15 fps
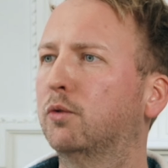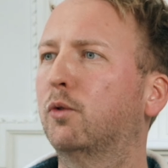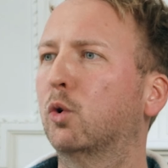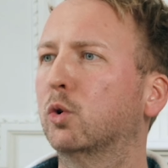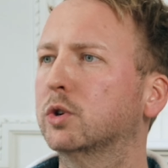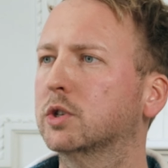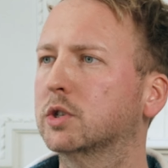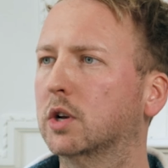
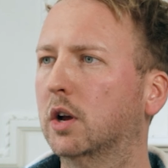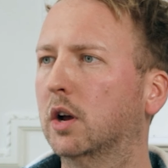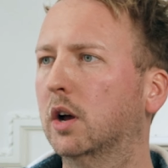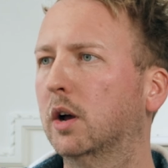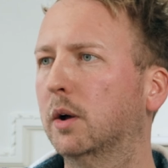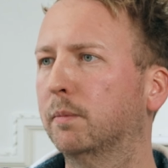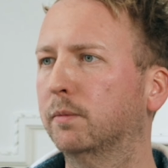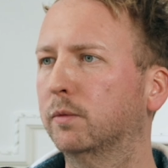force
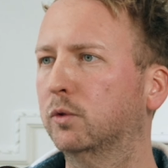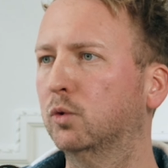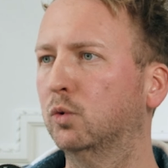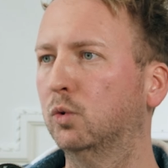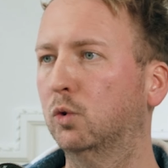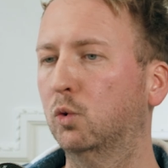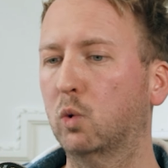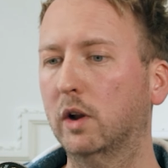
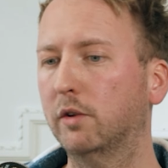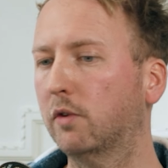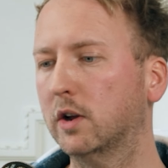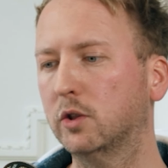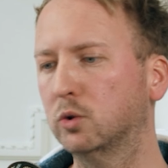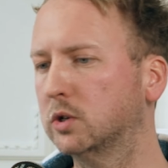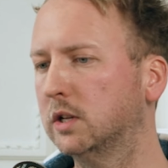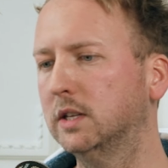to qualify those